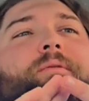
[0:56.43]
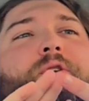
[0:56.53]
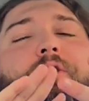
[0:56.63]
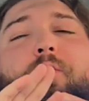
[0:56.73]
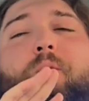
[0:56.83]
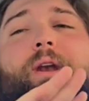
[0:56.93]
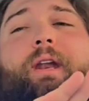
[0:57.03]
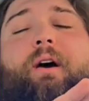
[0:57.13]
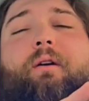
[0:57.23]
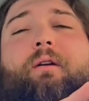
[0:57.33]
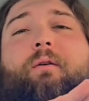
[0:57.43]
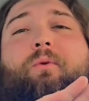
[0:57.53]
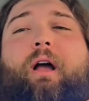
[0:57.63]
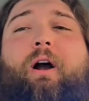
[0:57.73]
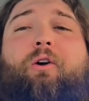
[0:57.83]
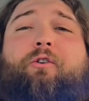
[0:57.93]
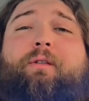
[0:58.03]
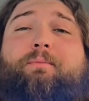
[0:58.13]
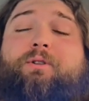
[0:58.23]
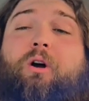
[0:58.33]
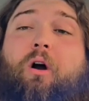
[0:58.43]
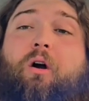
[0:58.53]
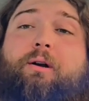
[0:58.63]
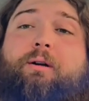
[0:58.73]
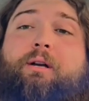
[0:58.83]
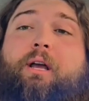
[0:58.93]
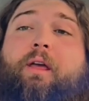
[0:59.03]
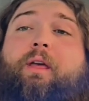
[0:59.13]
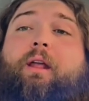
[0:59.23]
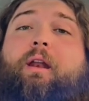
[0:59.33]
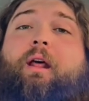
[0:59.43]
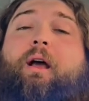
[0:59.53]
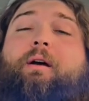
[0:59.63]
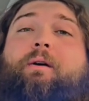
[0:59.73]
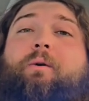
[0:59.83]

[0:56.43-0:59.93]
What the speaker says: just give you a little rundown of what algorithms are, and then